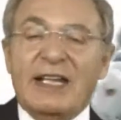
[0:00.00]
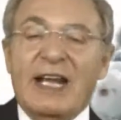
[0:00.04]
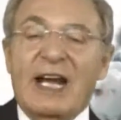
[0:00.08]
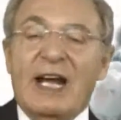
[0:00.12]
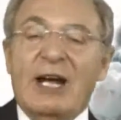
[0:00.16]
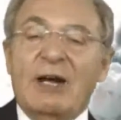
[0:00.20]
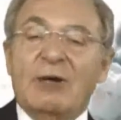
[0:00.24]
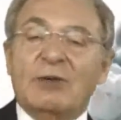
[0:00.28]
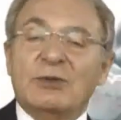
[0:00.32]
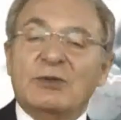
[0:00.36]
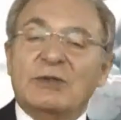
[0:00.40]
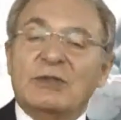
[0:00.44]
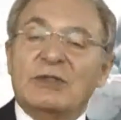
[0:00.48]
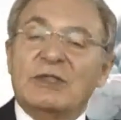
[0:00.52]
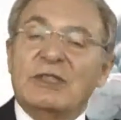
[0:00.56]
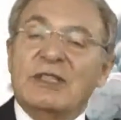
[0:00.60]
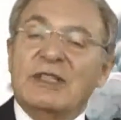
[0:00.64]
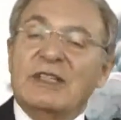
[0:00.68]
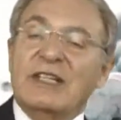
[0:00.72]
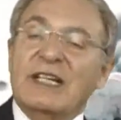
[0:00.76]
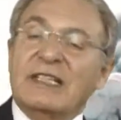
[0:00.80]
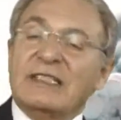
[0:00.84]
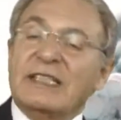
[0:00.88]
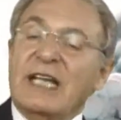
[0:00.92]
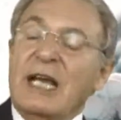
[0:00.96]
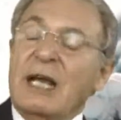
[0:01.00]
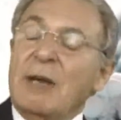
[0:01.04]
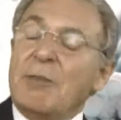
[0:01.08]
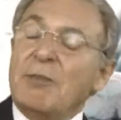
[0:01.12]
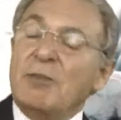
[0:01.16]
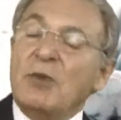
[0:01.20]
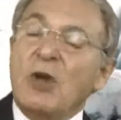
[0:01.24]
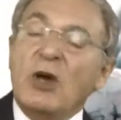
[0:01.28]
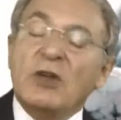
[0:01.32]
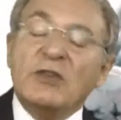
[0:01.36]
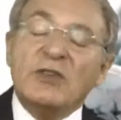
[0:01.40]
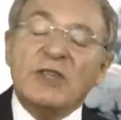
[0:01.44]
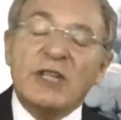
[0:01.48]
out that I am
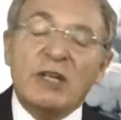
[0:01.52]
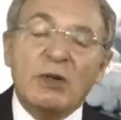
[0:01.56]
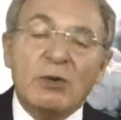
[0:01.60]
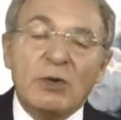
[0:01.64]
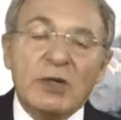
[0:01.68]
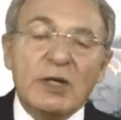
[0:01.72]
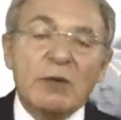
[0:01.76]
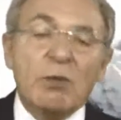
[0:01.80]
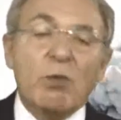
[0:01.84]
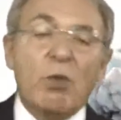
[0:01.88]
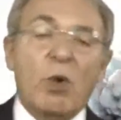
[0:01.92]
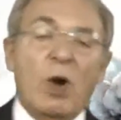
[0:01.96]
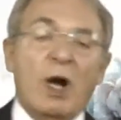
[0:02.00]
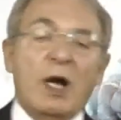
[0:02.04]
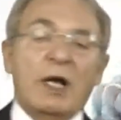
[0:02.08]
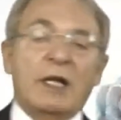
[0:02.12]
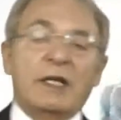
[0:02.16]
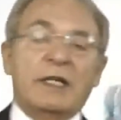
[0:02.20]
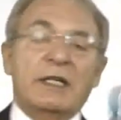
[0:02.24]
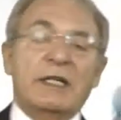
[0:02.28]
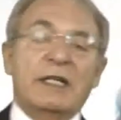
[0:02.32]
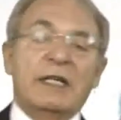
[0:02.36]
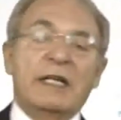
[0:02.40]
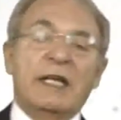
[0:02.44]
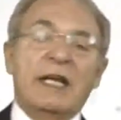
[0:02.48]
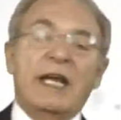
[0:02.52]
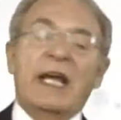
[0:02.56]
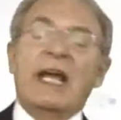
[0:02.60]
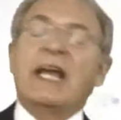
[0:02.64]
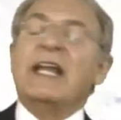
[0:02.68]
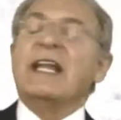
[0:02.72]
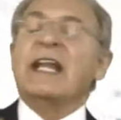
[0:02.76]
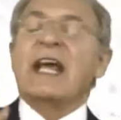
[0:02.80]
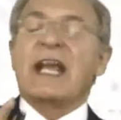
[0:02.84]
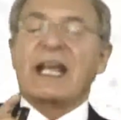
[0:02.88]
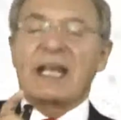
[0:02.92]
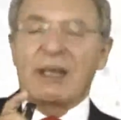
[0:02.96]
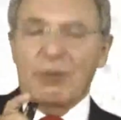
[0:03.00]
not the only one,
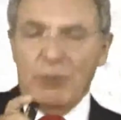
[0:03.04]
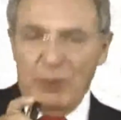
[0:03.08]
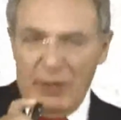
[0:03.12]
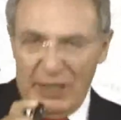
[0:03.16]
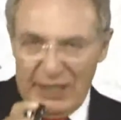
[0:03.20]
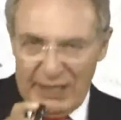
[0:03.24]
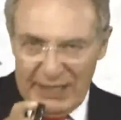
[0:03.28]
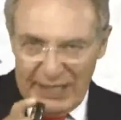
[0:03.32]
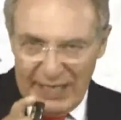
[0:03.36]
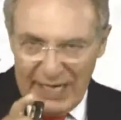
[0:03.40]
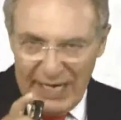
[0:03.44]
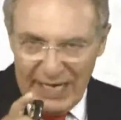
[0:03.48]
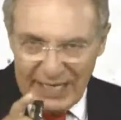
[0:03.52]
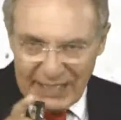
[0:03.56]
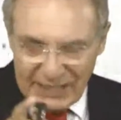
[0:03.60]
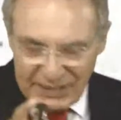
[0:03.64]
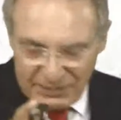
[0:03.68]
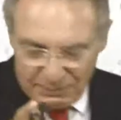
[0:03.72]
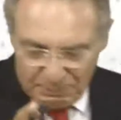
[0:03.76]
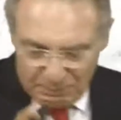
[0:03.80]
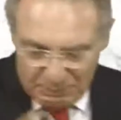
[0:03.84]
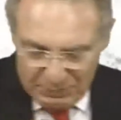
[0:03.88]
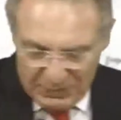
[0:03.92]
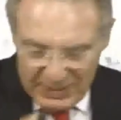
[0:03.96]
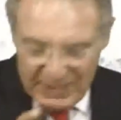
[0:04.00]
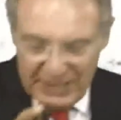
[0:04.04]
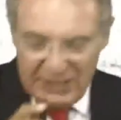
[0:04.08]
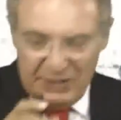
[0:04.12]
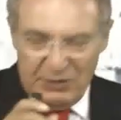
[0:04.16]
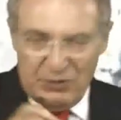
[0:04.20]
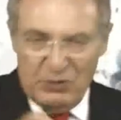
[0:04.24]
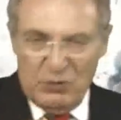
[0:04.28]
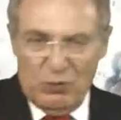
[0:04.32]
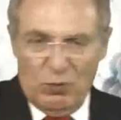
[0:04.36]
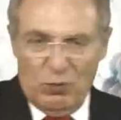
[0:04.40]
and I will explain you